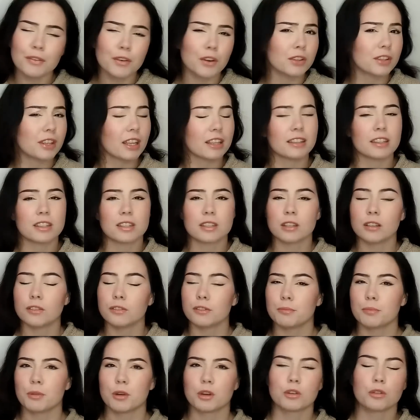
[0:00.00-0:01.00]
I've heard that the
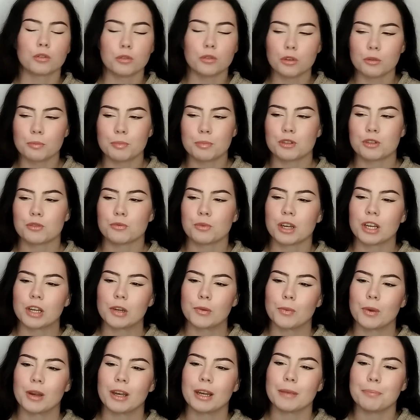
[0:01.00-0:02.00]
Silverbird group is
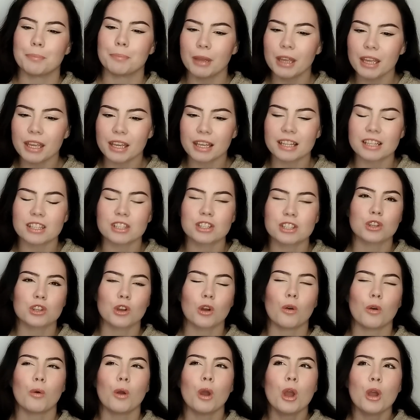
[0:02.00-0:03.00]
really, really big. And
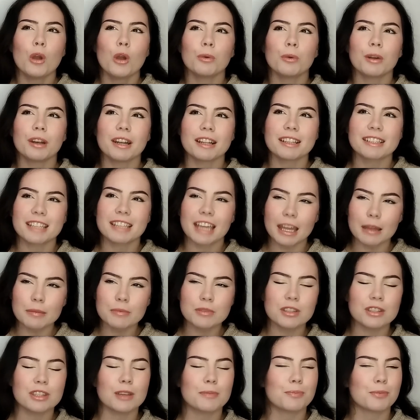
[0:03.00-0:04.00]
so when it
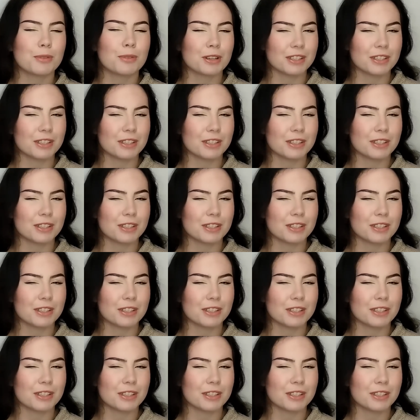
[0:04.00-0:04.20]
came to the